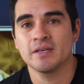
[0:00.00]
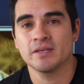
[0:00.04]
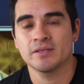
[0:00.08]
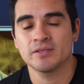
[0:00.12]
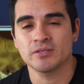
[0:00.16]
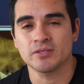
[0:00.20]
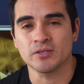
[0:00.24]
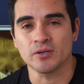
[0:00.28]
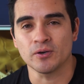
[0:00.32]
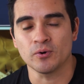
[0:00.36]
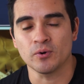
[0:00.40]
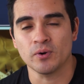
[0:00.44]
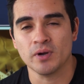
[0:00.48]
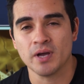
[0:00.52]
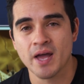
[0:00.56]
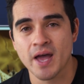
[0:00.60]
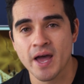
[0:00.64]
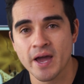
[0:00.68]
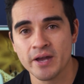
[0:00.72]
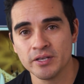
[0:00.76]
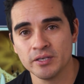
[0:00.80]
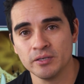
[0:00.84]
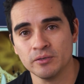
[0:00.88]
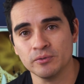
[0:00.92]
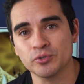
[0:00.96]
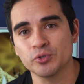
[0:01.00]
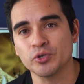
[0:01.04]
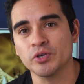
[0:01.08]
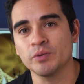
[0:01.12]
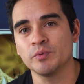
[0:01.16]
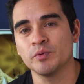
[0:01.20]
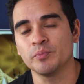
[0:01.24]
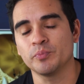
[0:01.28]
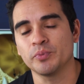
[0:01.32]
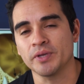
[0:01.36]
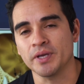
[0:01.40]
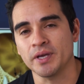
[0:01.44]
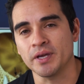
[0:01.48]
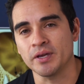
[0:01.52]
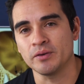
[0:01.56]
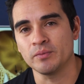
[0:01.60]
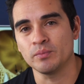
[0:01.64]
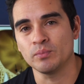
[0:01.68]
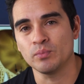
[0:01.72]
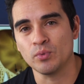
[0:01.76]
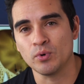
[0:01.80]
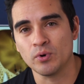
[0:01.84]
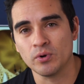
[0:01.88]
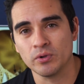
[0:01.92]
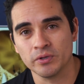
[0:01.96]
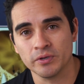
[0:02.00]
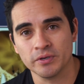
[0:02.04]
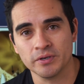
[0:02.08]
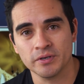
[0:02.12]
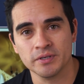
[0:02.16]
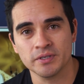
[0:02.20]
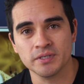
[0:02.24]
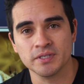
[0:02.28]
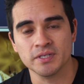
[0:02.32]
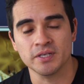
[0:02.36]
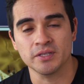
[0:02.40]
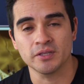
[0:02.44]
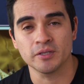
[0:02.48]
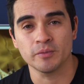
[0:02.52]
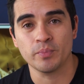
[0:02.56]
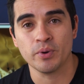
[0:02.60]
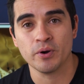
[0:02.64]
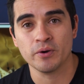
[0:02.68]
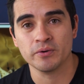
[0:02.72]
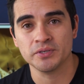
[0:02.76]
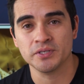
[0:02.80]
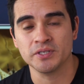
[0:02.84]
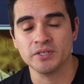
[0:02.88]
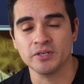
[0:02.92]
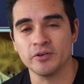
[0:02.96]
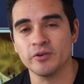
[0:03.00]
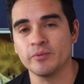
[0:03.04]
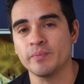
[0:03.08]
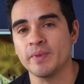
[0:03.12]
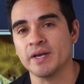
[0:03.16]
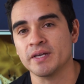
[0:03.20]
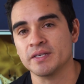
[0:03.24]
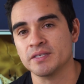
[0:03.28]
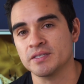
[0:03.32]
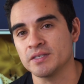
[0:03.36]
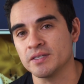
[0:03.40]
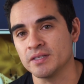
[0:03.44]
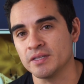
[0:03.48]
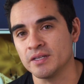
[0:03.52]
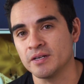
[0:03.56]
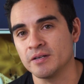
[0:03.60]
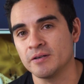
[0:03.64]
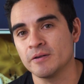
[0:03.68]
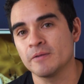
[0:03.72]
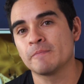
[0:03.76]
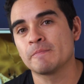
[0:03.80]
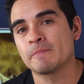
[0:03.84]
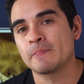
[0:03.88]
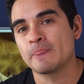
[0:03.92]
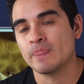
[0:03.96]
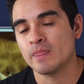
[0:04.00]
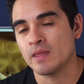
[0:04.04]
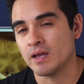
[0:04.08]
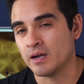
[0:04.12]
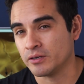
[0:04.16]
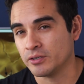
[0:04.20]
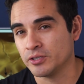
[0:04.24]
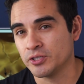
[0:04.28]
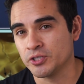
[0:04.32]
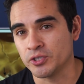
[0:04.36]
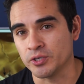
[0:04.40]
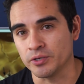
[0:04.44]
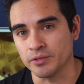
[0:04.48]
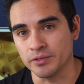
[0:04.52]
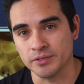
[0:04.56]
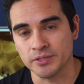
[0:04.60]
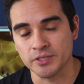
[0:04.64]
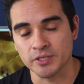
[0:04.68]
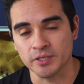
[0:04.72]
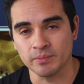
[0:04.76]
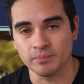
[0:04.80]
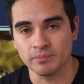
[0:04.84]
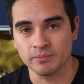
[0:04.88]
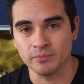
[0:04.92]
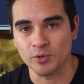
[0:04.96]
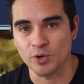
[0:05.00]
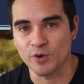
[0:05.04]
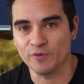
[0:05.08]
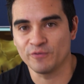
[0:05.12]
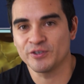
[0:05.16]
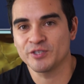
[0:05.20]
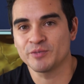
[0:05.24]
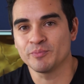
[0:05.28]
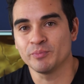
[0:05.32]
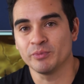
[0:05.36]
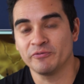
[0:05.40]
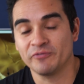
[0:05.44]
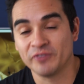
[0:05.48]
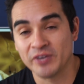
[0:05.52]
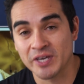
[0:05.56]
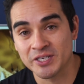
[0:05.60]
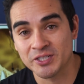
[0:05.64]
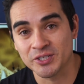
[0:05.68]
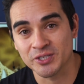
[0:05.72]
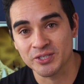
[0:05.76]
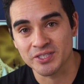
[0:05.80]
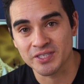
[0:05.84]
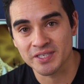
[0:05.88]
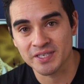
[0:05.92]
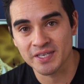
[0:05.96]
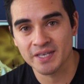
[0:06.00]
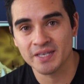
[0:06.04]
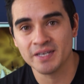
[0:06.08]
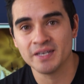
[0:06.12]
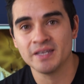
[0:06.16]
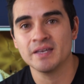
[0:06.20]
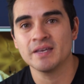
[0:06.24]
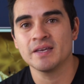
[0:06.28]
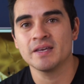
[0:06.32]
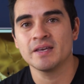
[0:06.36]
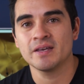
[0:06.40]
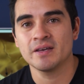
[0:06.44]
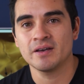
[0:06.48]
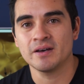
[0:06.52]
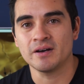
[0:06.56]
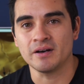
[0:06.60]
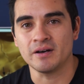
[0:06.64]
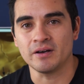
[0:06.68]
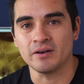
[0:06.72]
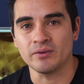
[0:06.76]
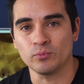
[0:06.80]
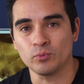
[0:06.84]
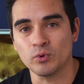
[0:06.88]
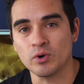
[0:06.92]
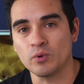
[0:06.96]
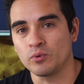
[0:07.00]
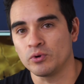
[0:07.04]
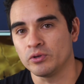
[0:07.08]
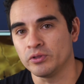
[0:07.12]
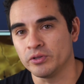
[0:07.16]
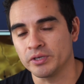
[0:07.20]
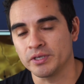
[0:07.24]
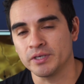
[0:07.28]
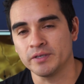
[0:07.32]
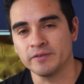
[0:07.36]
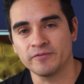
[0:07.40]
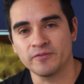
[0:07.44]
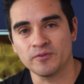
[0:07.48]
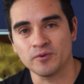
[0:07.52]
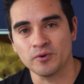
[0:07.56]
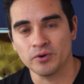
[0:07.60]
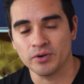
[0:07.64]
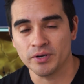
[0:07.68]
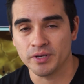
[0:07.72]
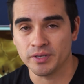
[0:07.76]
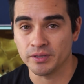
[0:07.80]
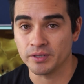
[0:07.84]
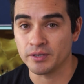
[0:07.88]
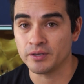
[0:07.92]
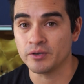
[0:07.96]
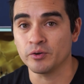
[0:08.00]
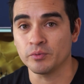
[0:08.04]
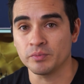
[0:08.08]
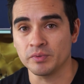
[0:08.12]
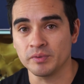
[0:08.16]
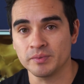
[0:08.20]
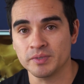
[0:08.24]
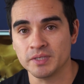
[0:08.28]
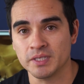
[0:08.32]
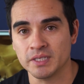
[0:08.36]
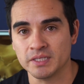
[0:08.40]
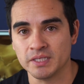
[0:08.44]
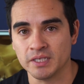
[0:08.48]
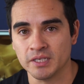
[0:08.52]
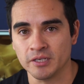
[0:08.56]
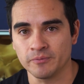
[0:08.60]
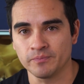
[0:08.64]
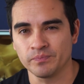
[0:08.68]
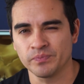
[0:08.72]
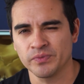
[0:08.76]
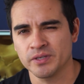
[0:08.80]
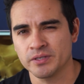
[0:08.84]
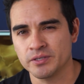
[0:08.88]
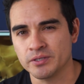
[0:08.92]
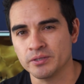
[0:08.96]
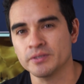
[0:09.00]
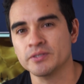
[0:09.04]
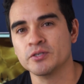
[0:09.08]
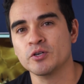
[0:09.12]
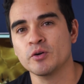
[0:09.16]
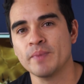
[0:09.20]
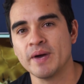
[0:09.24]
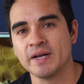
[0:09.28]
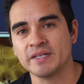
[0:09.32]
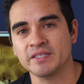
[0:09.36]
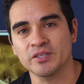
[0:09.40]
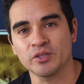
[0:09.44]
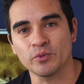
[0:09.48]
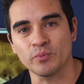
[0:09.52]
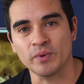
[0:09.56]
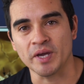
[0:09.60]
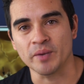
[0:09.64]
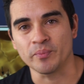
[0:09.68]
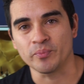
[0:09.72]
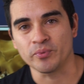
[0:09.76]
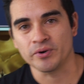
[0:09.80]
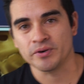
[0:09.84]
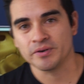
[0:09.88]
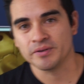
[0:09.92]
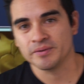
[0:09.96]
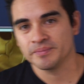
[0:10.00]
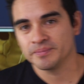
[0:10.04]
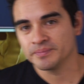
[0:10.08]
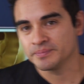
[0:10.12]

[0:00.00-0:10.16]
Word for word: So how do you treatment plan molars in the posterior maxilla? I'm going to show you some oversimplifications again on what we're looking for in the cone beam CT. So let's go back to the whiteboard.